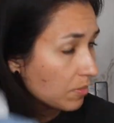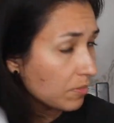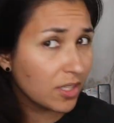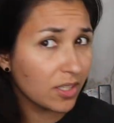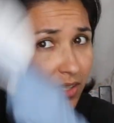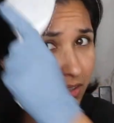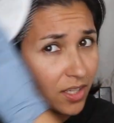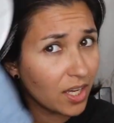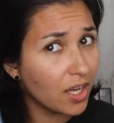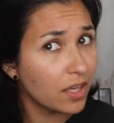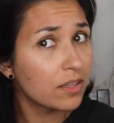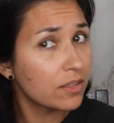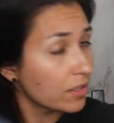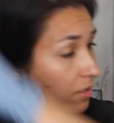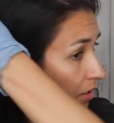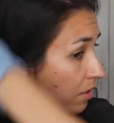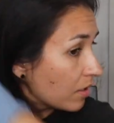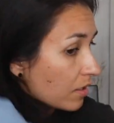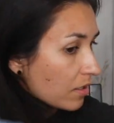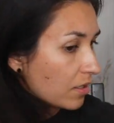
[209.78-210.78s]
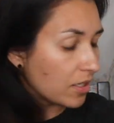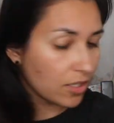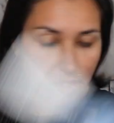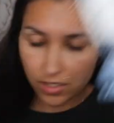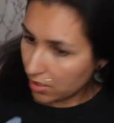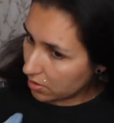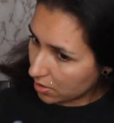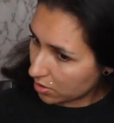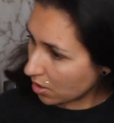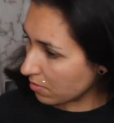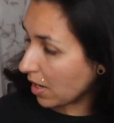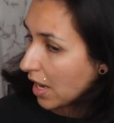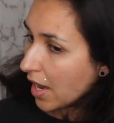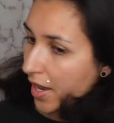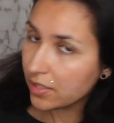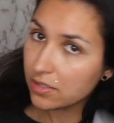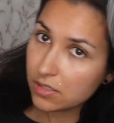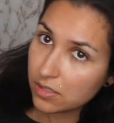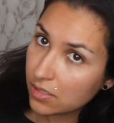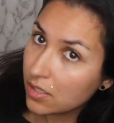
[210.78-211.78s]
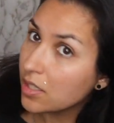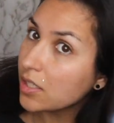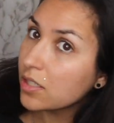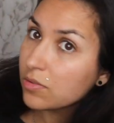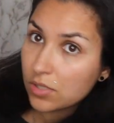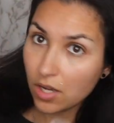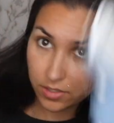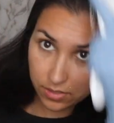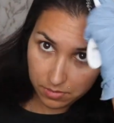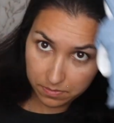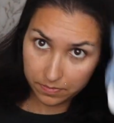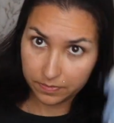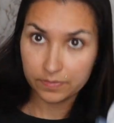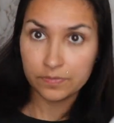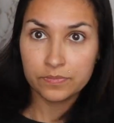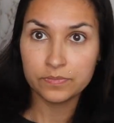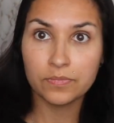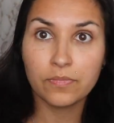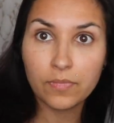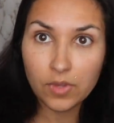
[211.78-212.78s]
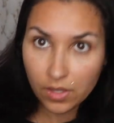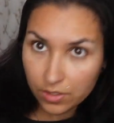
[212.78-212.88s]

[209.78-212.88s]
gets all those knots out fairly quickly, and my hair